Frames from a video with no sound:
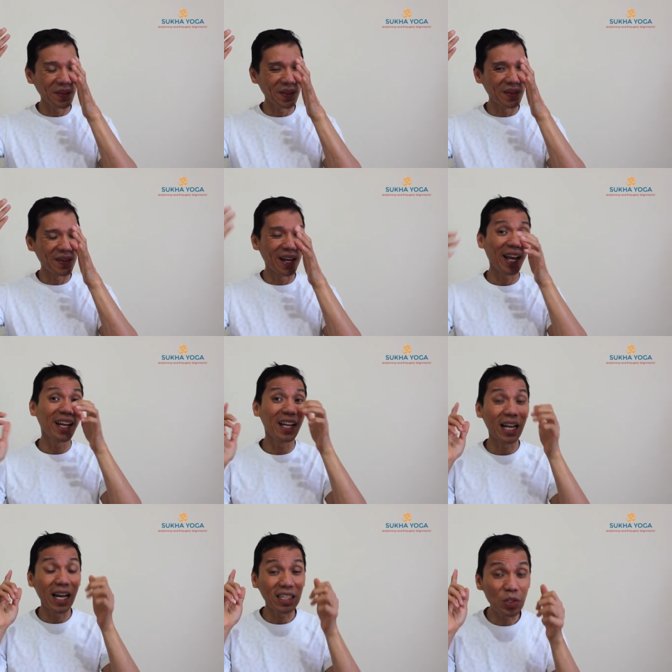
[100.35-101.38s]
Alright, and
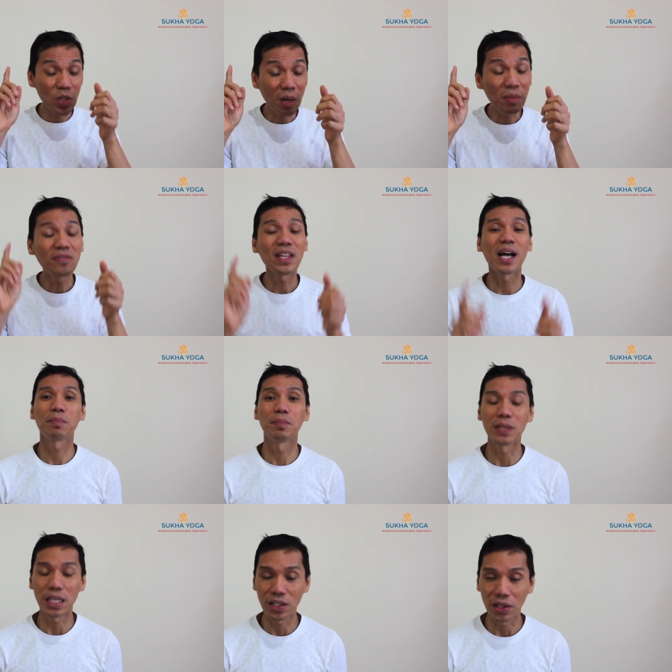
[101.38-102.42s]
then at the top of that
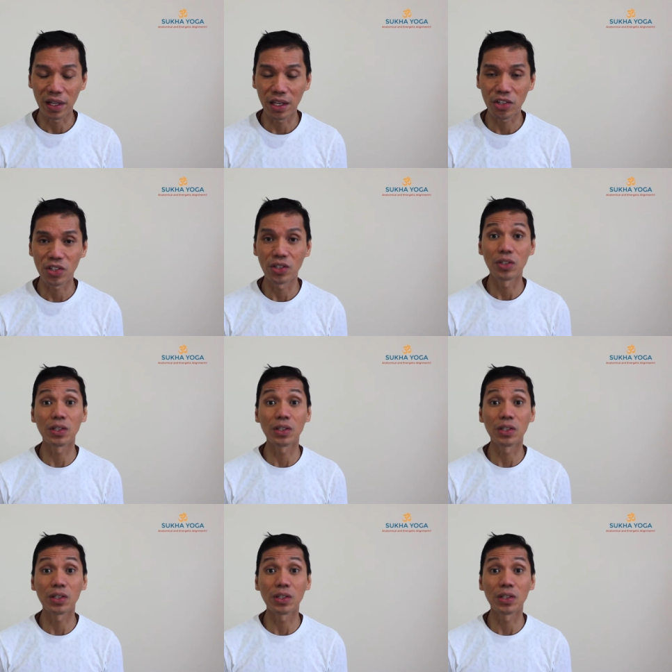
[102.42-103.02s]
inhalation,